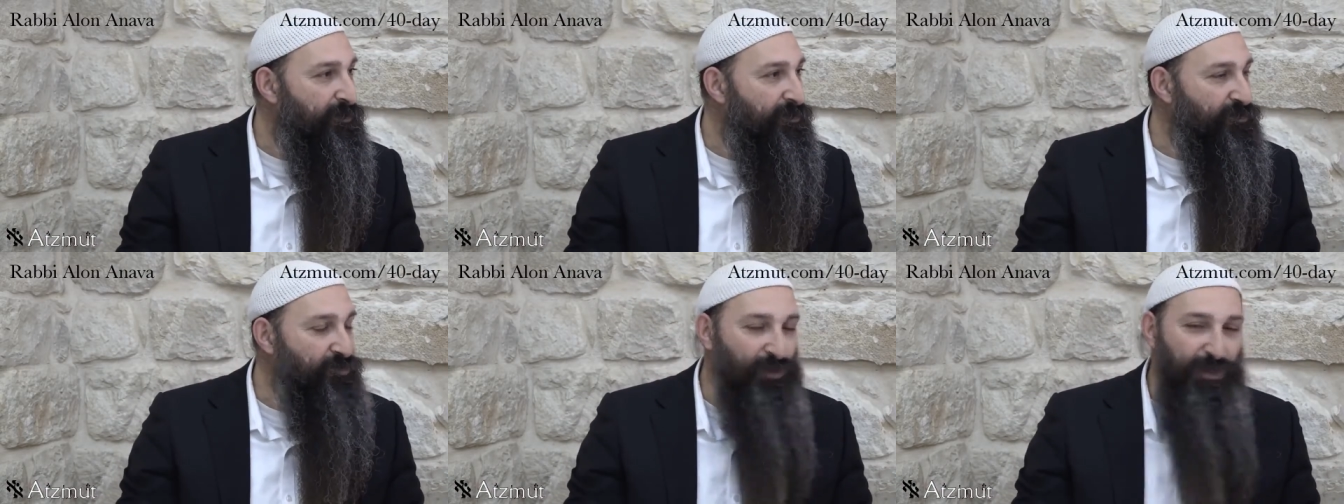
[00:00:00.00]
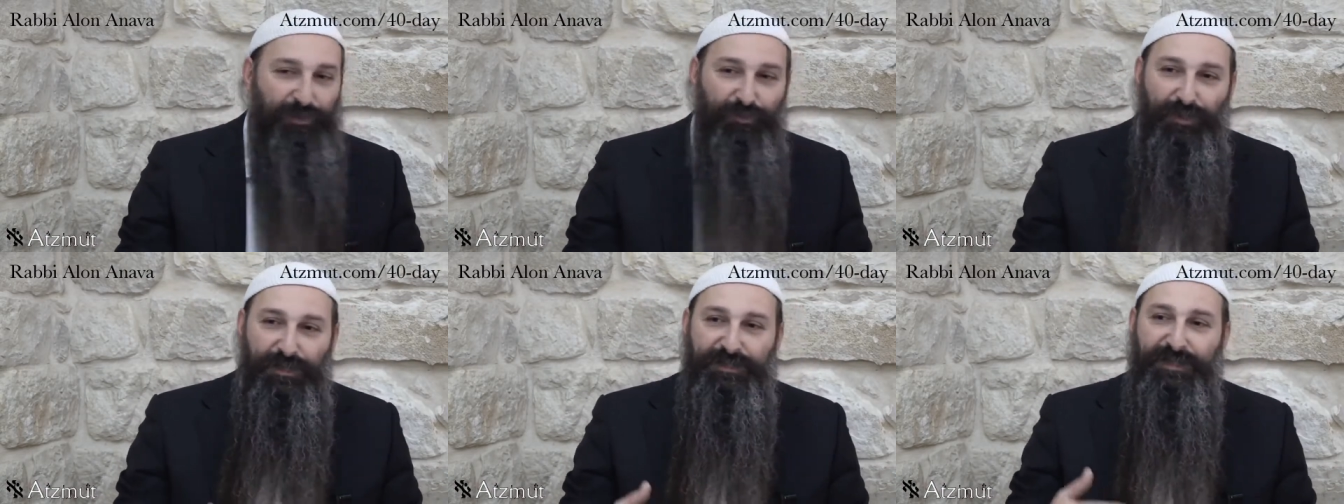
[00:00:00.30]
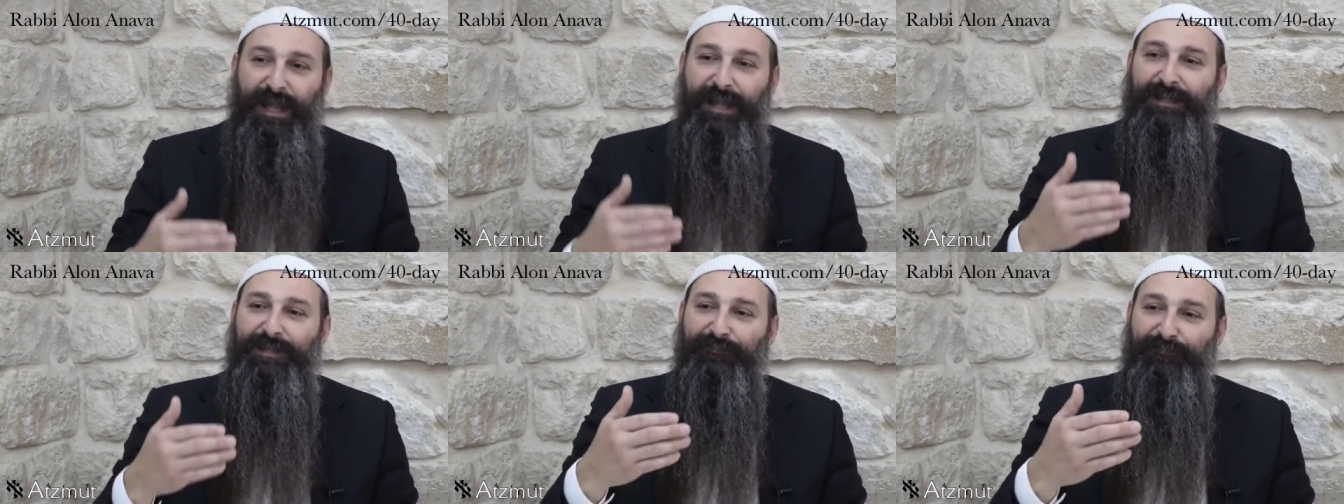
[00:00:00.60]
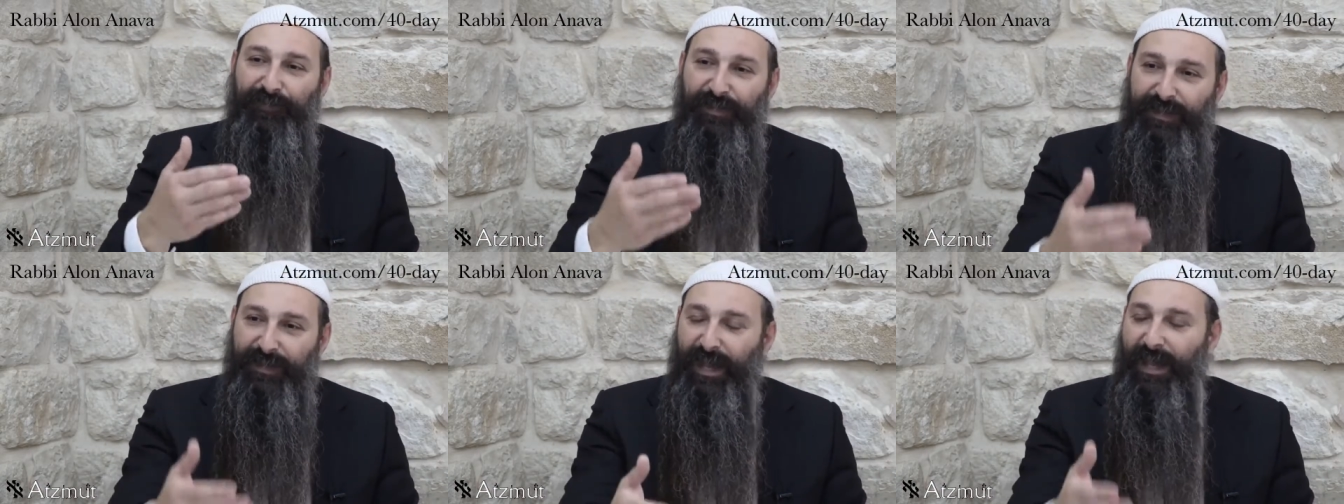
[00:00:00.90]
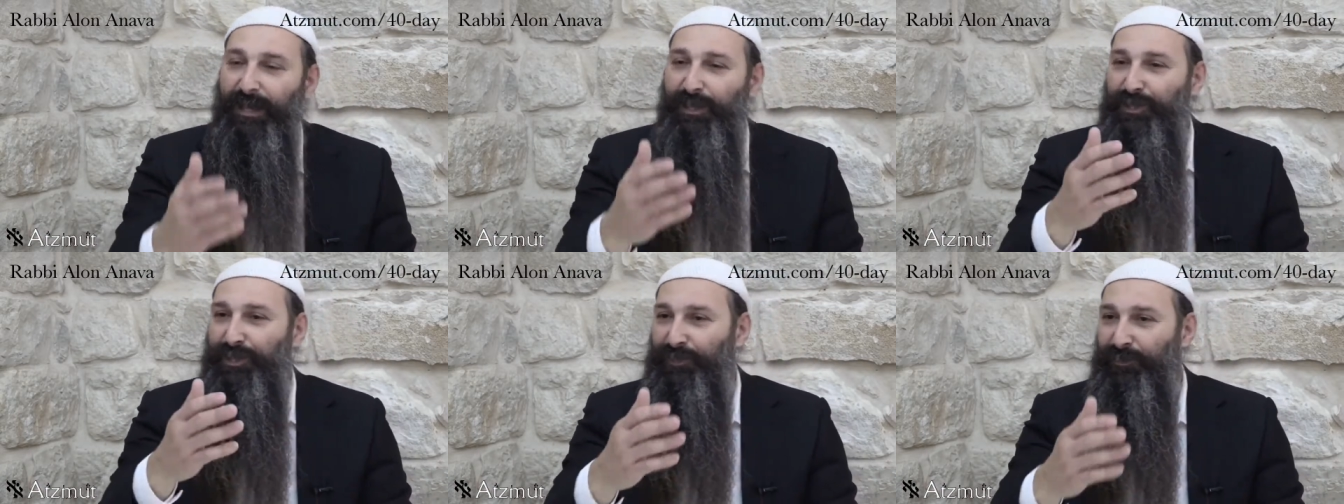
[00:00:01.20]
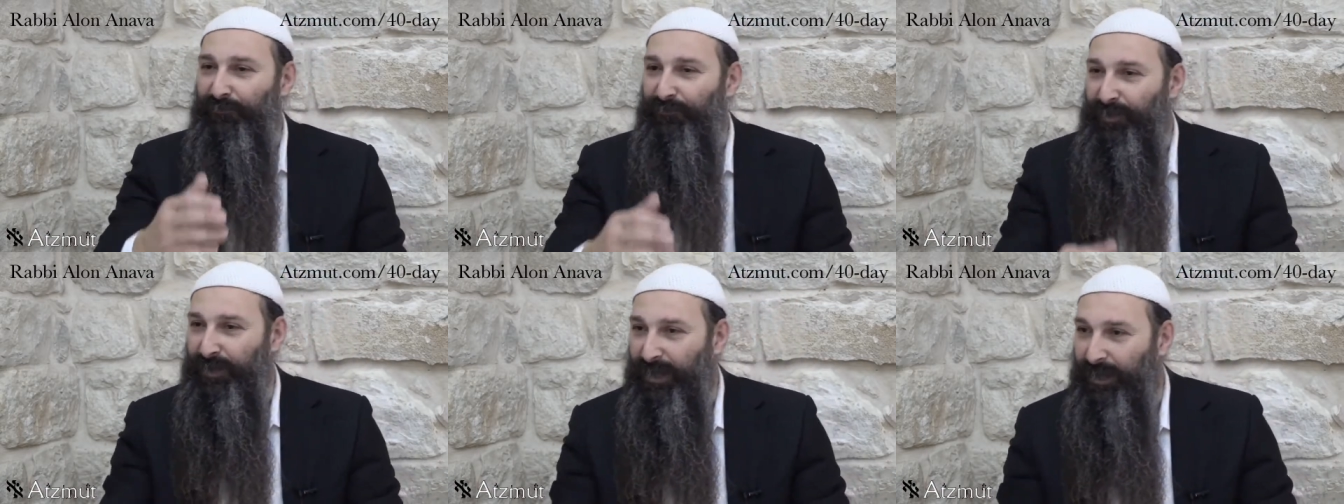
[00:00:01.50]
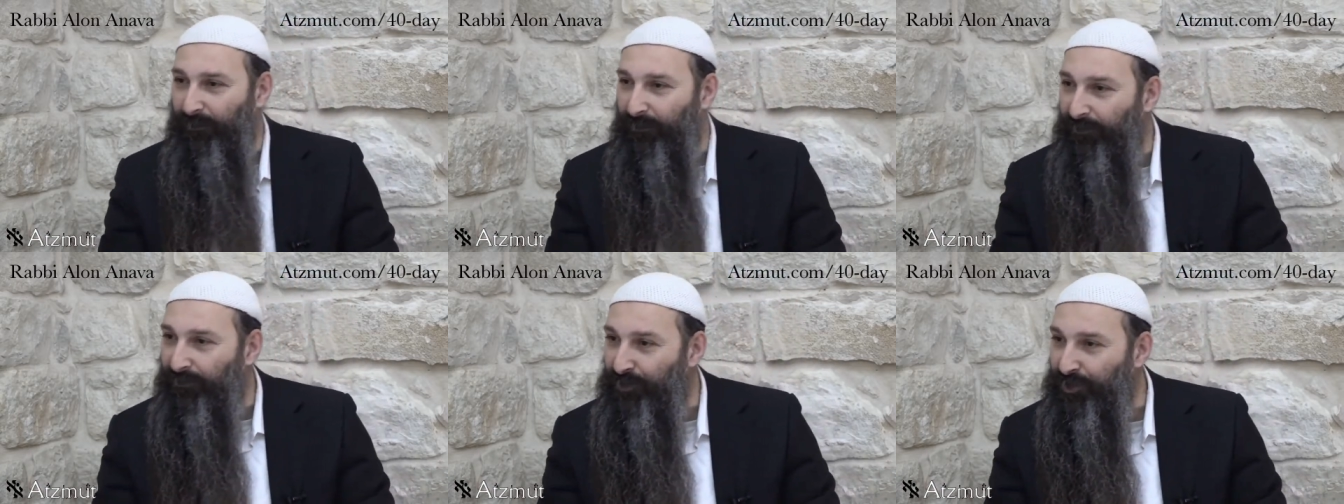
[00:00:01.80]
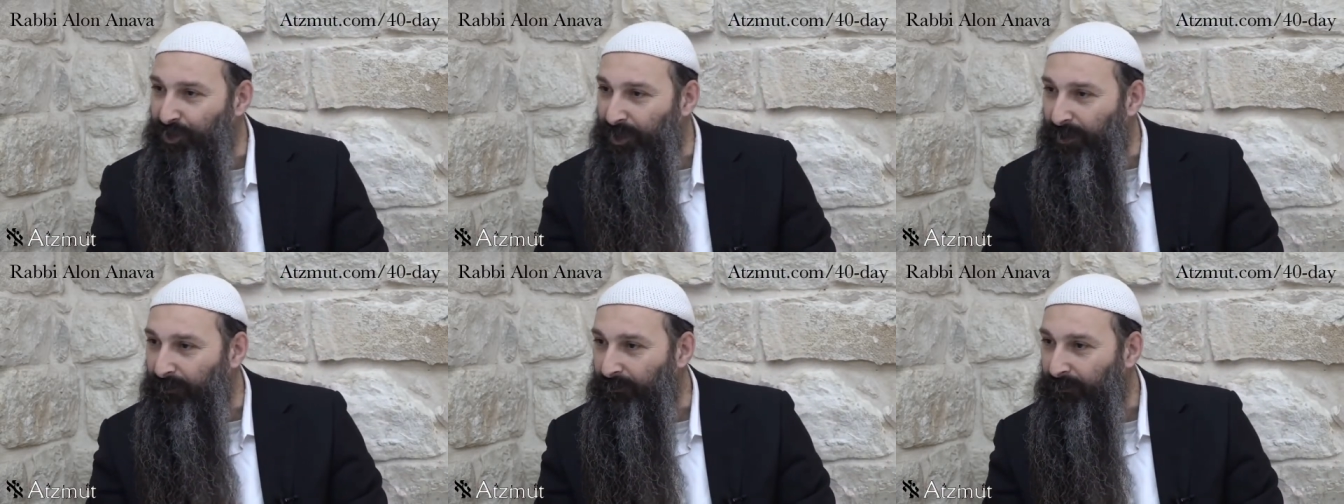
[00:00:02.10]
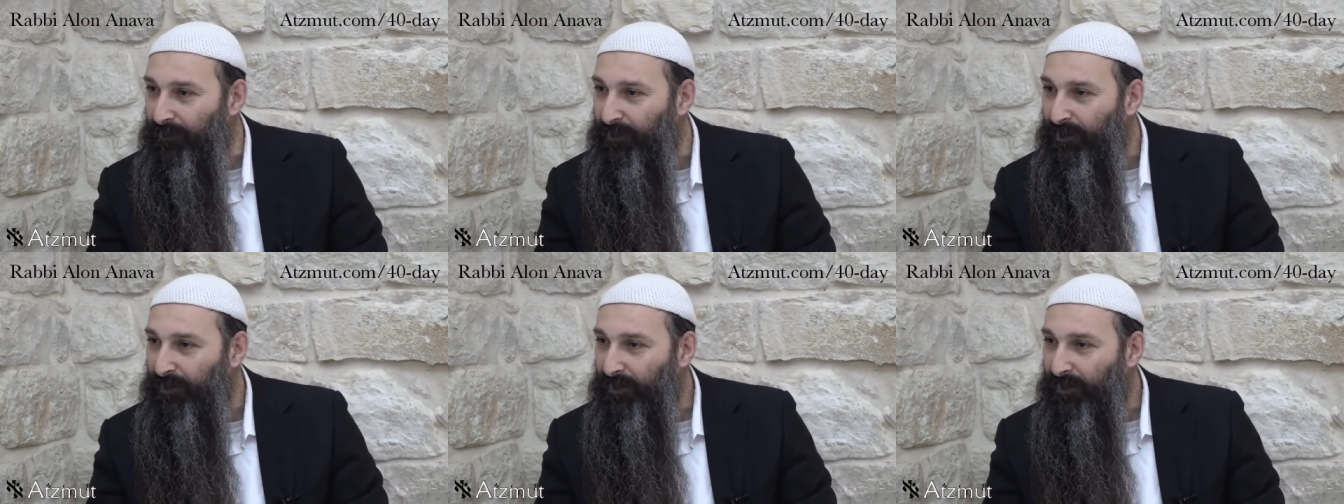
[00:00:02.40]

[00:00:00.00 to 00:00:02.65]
Do I do a sanctification of the name of Hashem?